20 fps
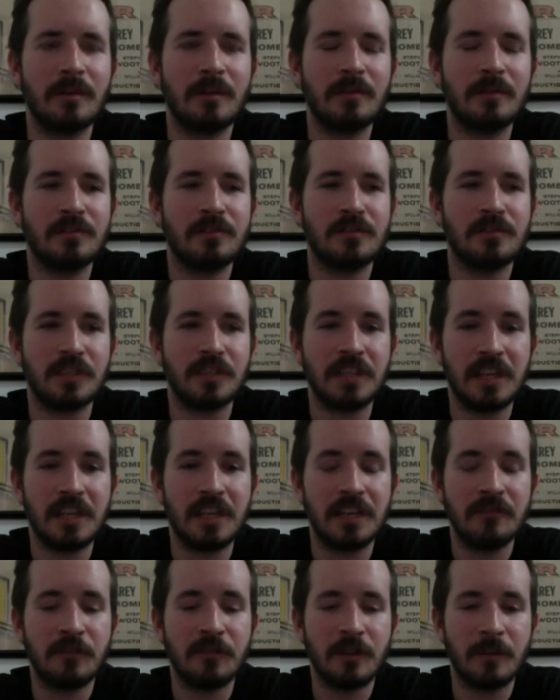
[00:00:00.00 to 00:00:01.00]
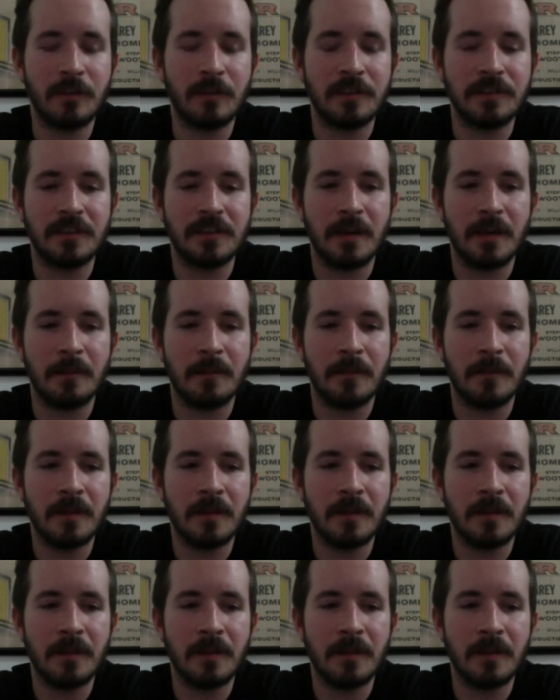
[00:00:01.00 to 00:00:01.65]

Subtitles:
I mean, it was just a gig for him at the time.